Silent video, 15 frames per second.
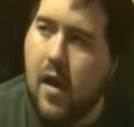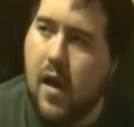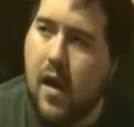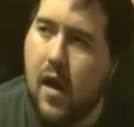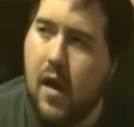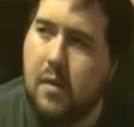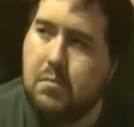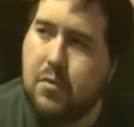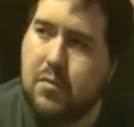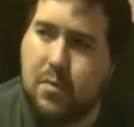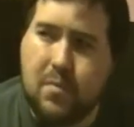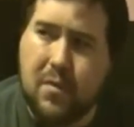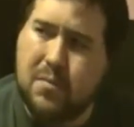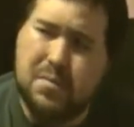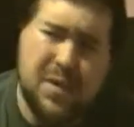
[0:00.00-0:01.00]
But
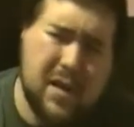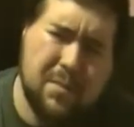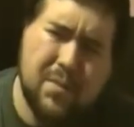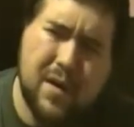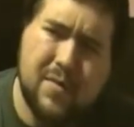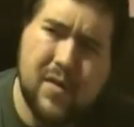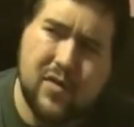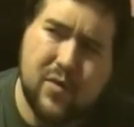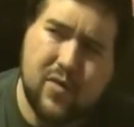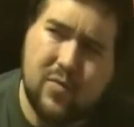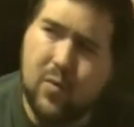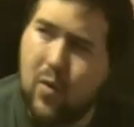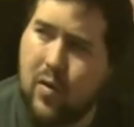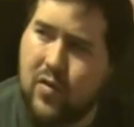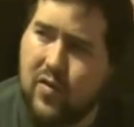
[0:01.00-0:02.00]
pretty much it
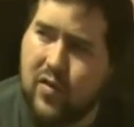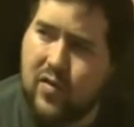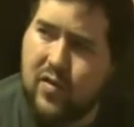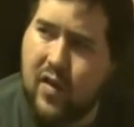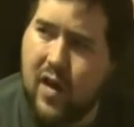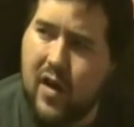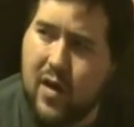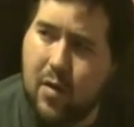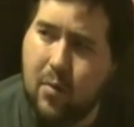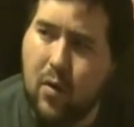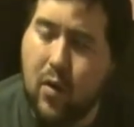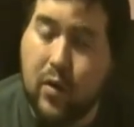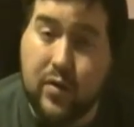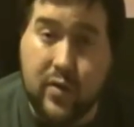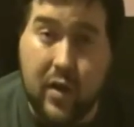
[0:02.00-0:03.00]
was more just
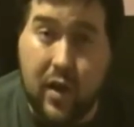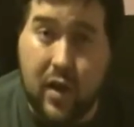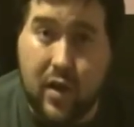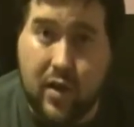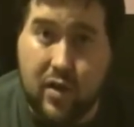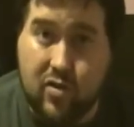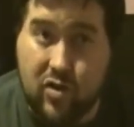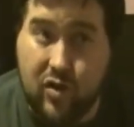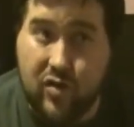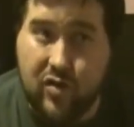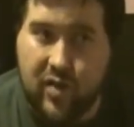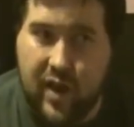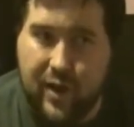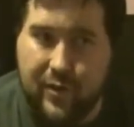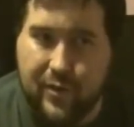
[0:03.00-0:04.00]
him going on a
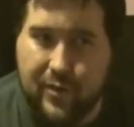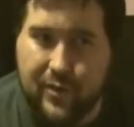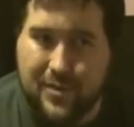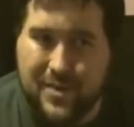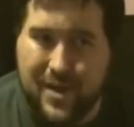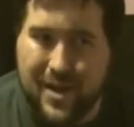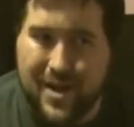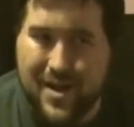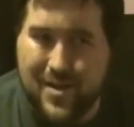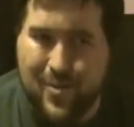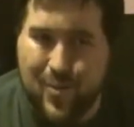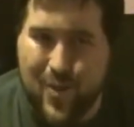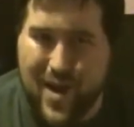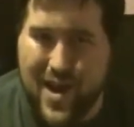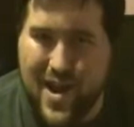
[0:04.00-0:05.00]
genocidal
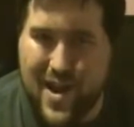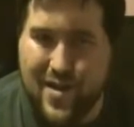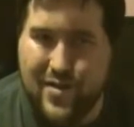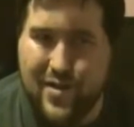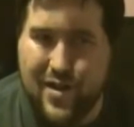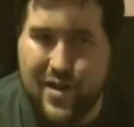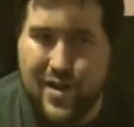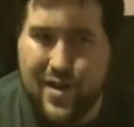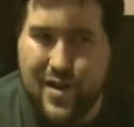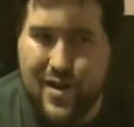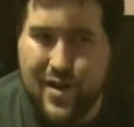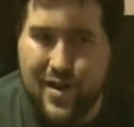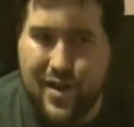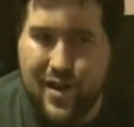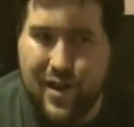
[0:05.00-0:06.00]
rage
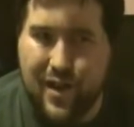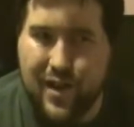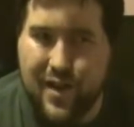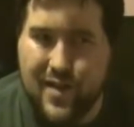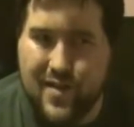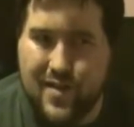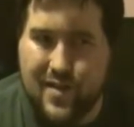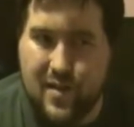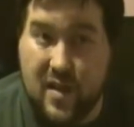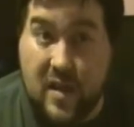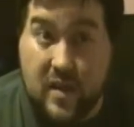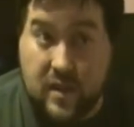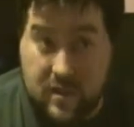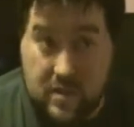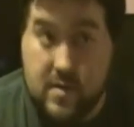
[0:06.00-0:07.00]
against
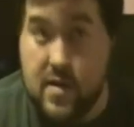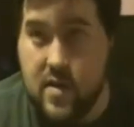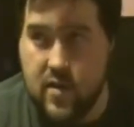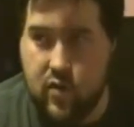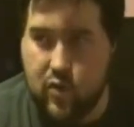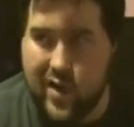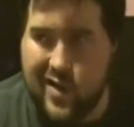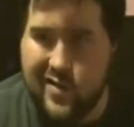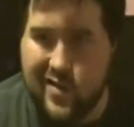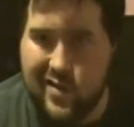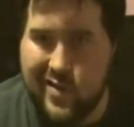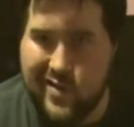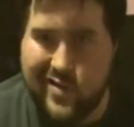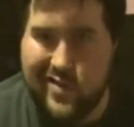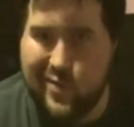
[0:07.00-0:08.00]
his
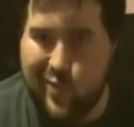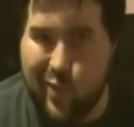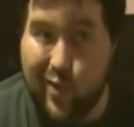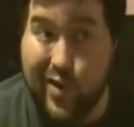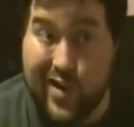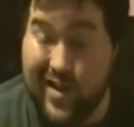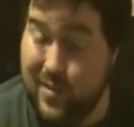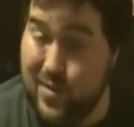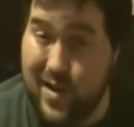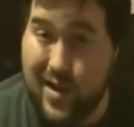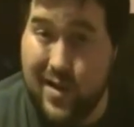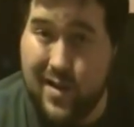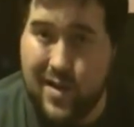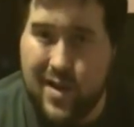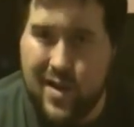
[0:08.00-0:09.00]
race's sworn
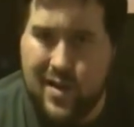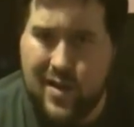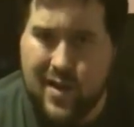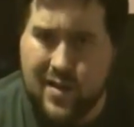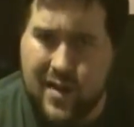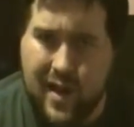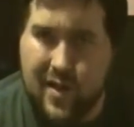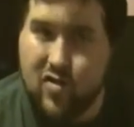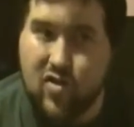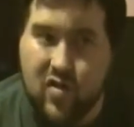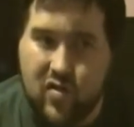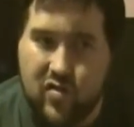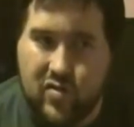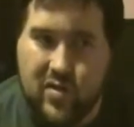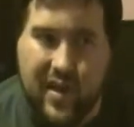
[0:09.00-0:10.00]
enemy that they
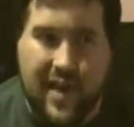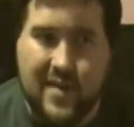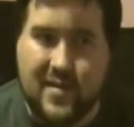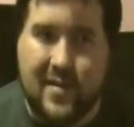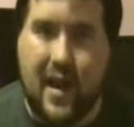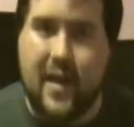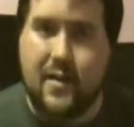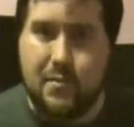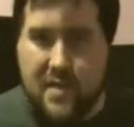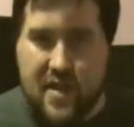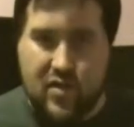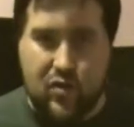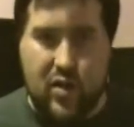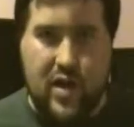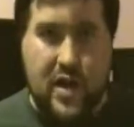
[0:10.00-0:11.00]
had signed a
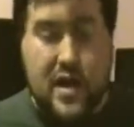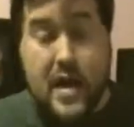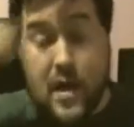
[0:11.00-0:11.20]
peace treaty.